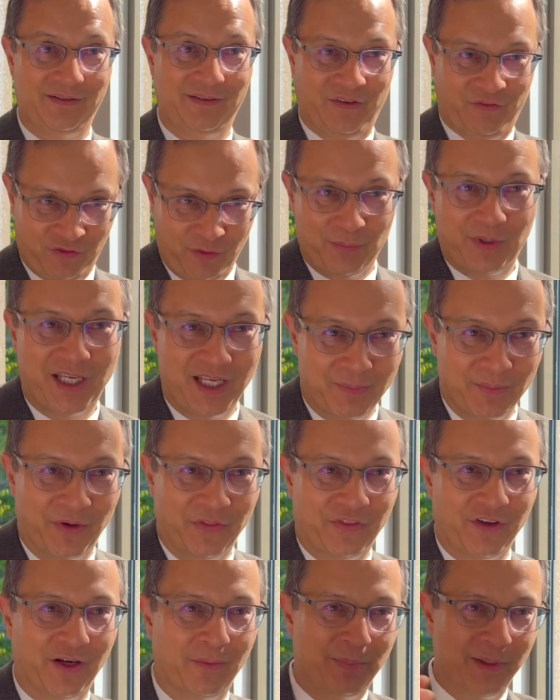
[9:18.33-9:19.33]
from
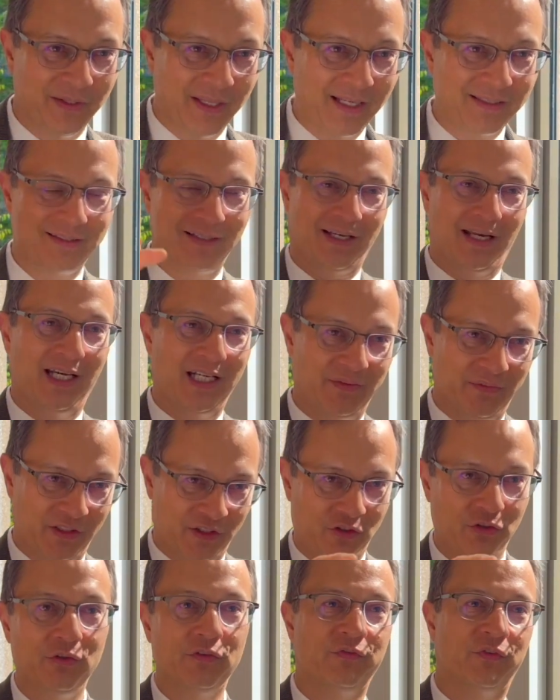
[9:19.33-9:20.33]
chemotherapy. That's a kind of a
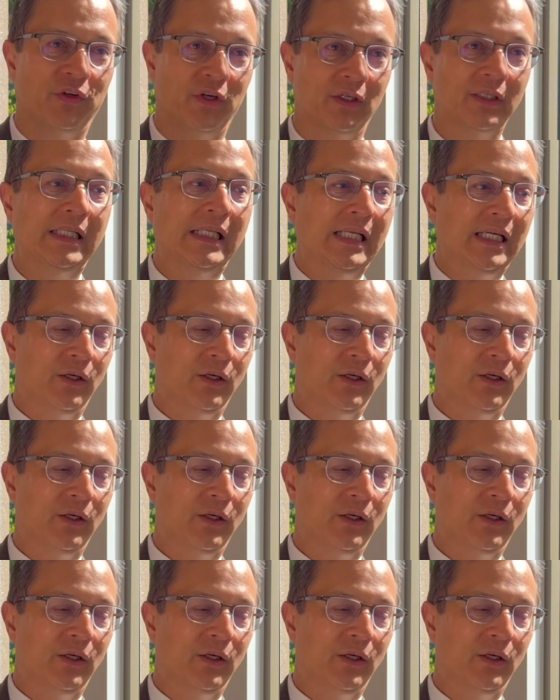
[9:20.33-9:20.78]
twofer.